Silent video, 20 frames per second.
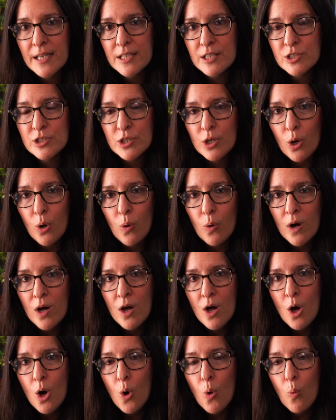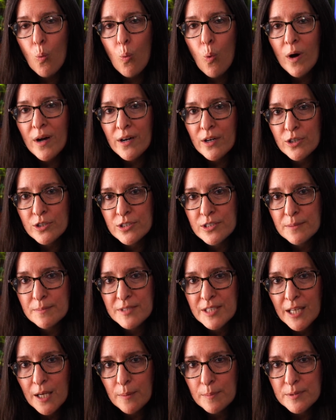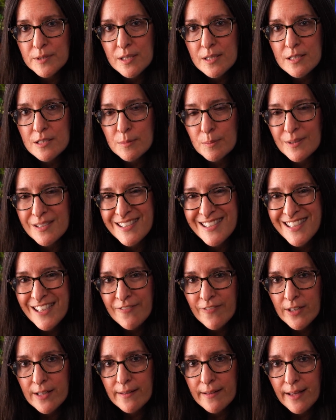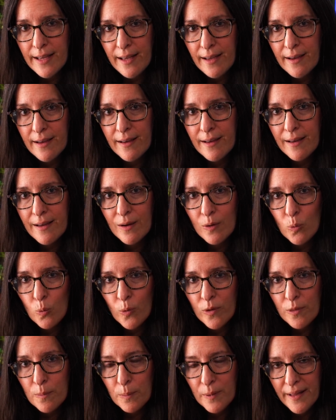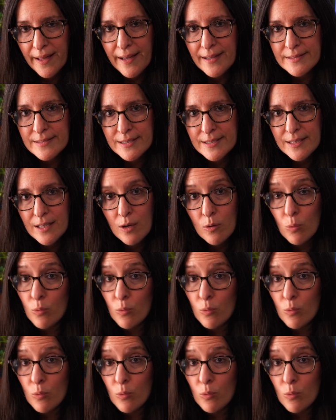So what are some tips specifically with plants?